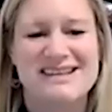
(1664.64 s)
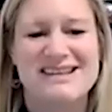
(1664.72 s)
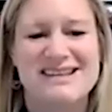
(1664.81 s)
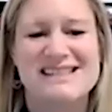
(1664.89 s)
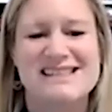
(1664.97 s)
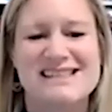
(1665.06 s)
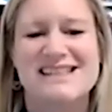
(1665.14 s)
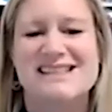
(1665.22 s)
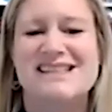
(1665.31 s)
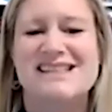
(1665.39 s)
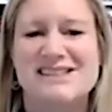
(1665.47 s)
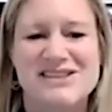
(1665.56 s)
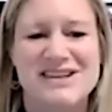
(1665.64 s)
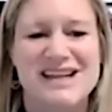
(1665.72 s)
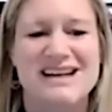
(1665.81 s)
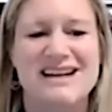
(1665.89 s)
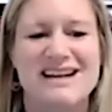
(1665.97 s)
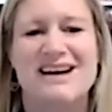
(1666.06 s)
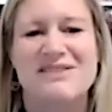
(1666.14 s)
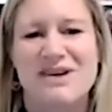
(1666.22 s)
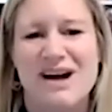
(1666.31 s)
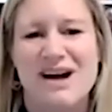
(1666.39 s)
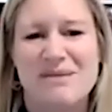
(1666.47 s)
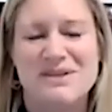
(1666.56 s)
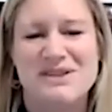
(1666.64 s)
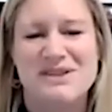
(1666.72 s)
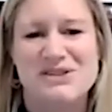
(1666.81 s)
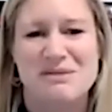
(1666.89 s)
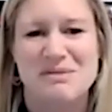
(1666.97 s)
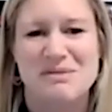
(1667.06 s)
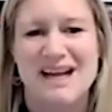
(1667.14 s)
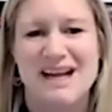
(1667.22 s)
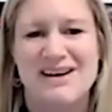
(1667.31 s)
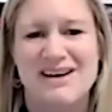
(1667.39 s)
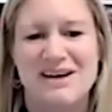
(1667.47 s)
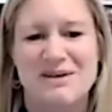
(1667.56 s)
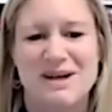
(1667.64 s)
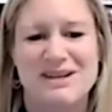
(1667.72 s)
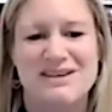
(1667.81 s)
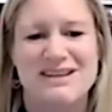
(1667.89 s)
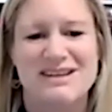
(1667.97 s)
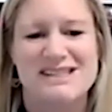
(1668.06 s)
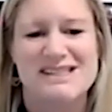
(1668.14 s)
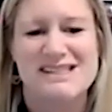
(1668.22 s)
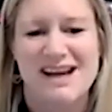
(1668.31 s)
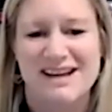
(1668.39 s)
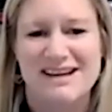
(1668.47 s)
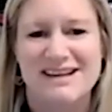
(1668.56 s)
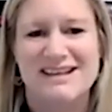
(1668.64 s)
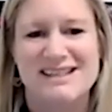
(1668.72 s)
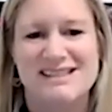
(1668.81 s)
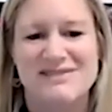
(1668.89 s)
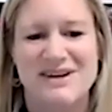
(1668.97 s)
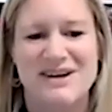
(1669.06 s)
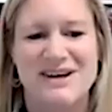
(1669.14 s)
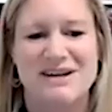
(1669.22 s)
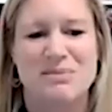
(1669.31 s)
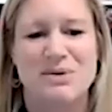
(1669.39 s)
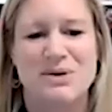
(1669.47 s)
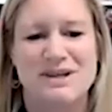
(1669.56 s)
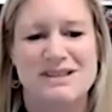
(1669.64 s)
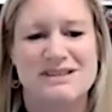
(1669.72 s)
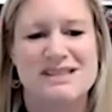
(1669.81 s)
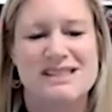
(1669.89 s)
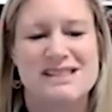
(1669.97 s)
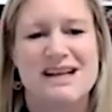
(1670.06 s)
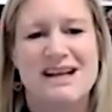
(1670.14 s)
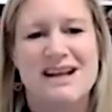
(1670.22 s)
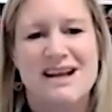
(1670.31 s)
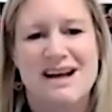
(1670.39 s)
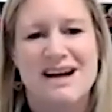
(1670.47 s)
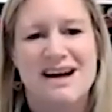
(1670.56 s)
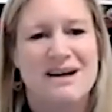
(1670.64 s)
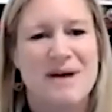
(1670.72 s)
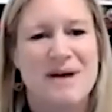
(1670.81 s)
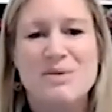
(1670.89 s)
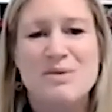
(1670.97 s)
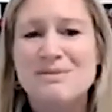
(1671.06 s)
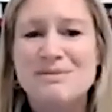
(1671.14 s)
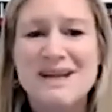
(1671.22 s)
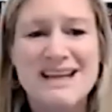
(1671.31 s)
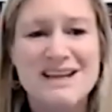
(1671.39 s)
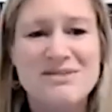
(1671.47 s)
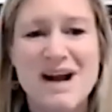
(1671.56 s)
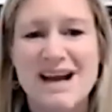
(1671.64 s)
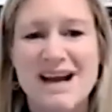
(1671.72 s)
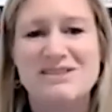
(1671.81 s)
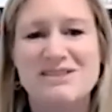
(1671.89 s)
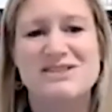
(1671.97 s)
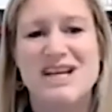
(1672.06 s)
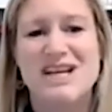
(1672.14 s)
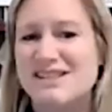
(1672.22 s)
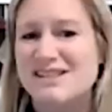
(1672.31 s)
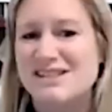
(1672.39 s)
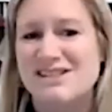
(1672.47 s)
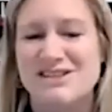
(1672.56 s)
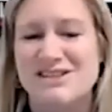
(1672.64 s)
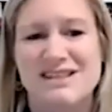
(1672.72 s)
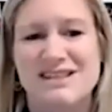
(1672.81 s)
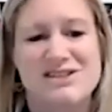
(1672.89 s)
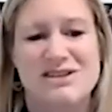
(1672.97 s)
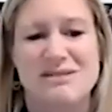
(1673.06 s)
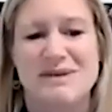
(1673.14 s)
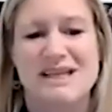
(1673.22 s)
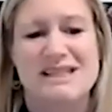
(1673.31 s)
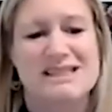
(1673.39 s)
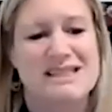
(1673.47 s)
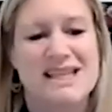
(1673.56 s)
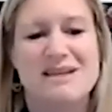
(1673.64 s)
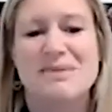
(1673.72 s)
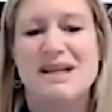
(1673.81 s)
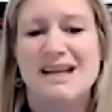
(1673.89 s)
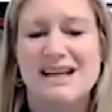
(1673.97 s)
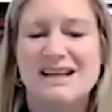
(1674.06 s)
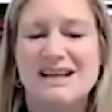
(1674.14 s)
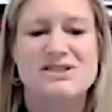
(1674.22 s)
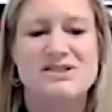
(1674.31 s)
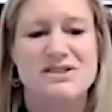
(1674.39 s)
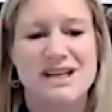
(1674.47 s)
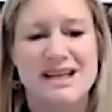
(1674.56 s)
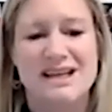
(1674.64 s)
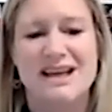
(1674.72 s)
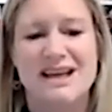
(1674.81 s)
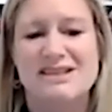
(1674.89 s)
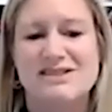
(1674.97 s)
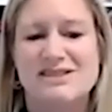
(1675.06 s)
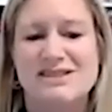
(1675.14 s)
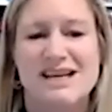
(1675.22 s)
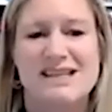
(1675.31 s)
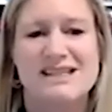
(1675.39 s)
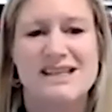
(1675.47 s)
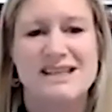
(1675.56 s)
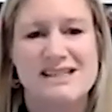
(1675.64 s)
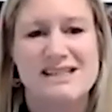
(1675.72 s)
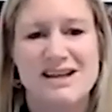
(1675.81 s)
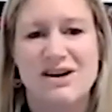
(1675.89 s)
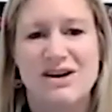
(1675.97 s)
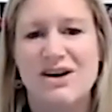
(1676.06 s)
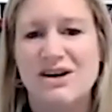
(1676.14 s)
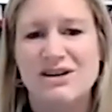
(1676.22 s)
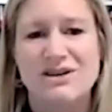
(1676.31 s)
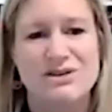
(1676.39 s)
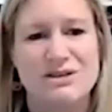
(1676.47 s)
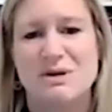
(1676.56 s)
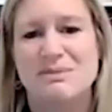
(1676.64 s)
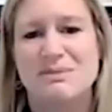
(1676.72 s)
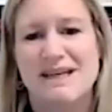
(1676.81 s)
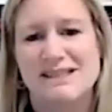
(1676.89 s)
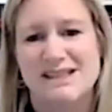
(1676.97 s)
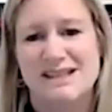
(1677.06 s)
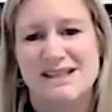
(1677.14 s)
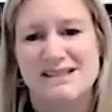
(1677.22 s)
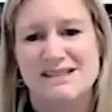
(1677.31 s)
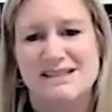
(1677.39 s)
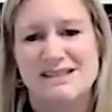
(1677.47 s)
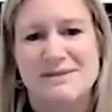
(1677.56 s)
things like sunscreen and cover up the treatment area while you're in the sun is very important. I wouldn't make any radical changes during this treatment. Keep eating, drinking, exercising, and take all your normal medicines.